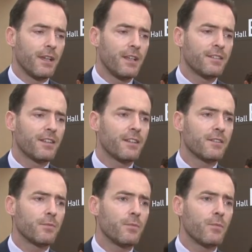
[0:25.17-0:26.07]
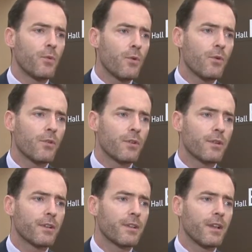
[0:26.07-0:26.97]
It sells more
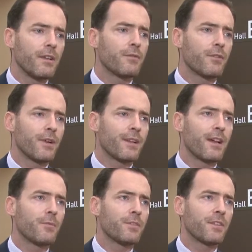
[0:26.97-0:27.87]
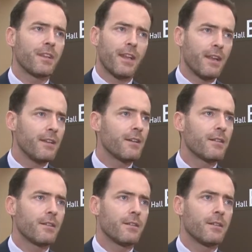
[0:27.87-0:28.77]
infrared cameras than any
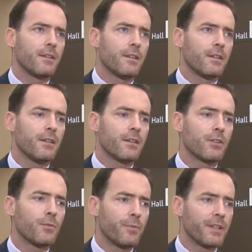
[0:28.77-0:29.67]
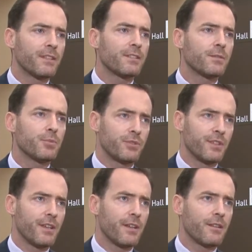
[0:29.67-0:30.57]
other competitor put
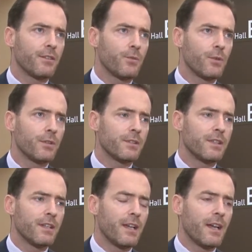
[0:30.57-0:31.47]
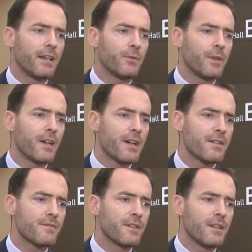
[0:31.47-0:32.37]
together in the world, and we
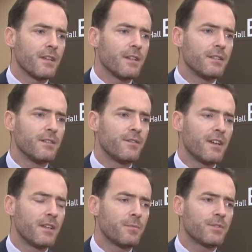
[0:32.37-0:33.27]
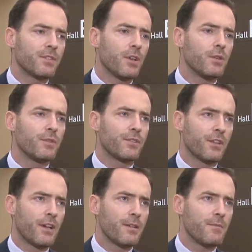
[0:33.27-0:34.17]
have developed over
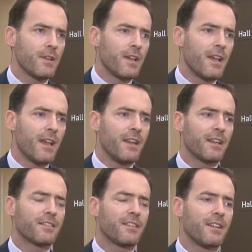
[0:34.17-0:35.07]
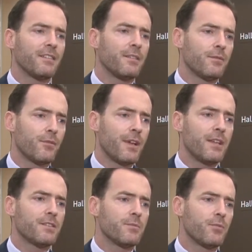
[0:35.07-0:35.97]
time an extensive
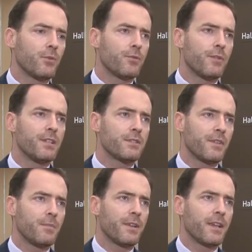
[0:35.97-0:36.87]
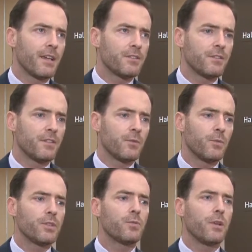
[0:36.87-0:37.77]
range and broad range of applications in
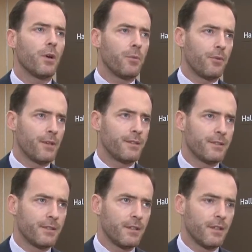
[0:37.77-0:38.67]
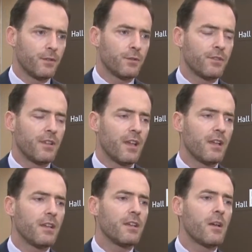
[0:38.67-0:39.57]
which we operate. So today
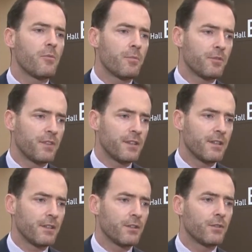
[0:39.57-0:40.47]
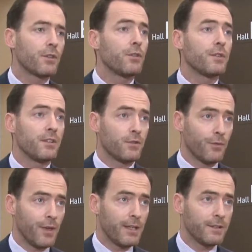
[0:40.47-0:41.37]
here I'm representing security and
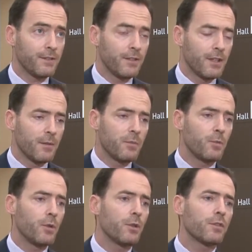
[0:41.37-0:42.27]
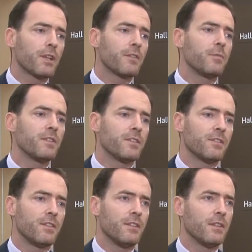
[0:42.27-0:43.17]
surveillance, but we also have
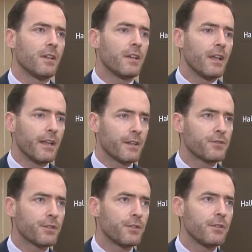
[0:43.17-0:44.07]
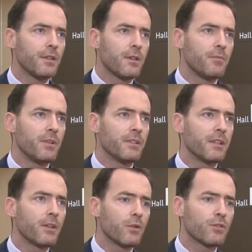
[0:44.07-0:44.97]
business in electrical,
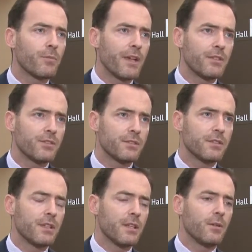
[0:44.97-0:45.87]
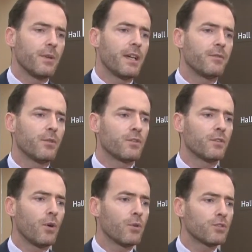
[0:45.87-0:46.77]
building, automation. We have
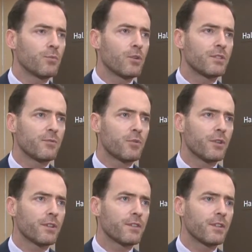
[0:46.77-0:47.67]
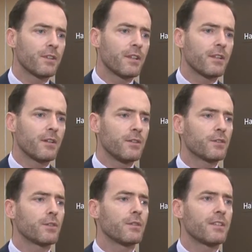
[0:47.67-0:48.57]
also automotive products that are
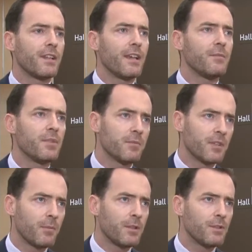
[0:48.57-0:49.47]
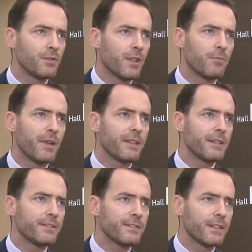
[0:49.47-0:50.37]
installed today in BMWs and
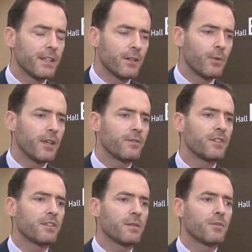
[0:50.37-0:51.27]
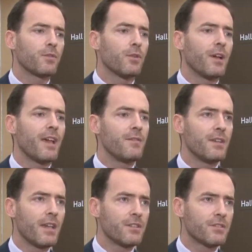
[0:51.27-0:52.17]
Bentleys. We have systems for
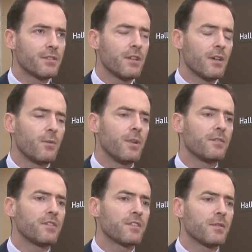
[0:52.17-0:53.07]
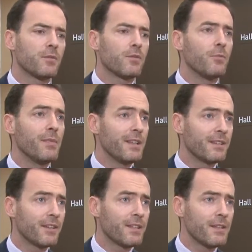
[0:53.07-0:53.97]
aviation, we have systems for
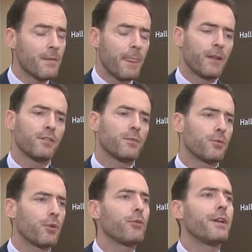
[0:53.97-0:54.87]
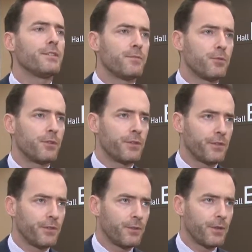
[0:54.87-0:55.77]
military. There's a broad range of
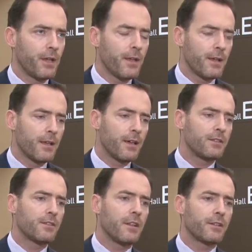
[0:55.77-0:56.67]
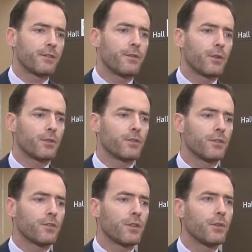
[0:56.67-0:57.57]
products, okay? I'd just like to focus
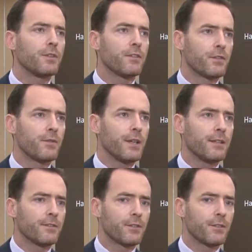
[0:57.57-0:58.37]
on security and surveillance.